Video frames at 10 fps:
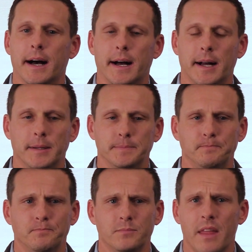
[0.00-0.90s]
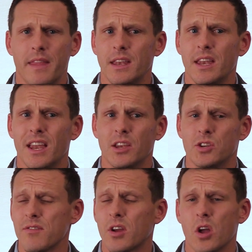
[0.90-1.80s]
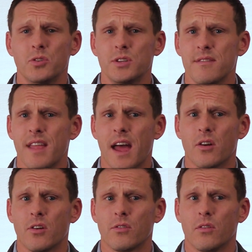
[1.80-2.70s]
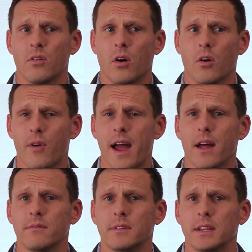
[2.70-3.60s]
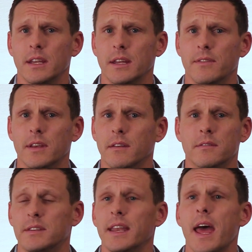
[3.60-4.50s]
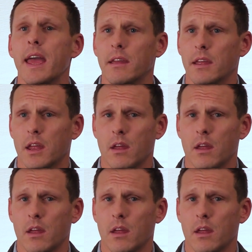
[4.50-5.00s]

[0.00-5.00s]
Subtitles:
And then just the coaches that are around even today.